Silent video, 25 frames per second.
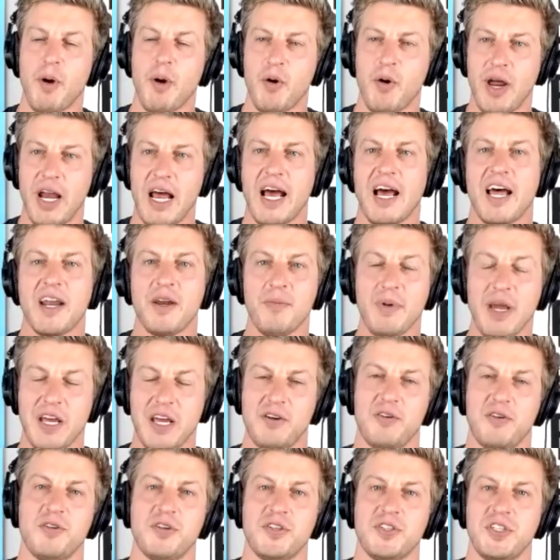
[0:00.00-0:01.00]
about what Adam
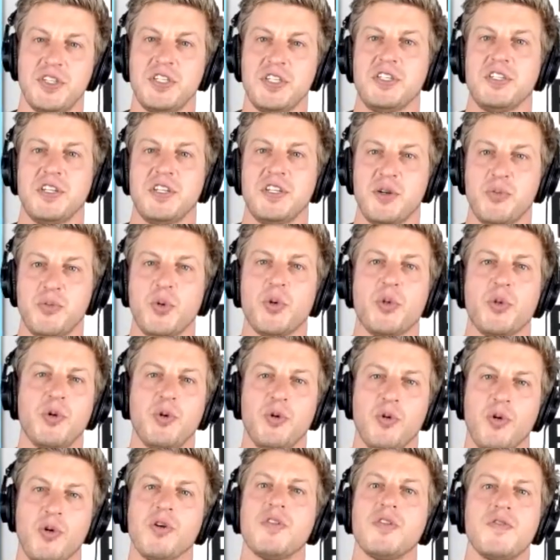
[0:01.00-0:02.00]
Anderson did with
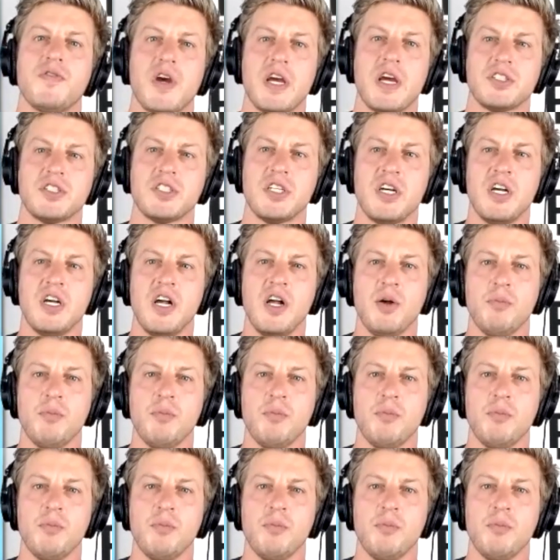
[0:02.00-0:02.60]
North Face,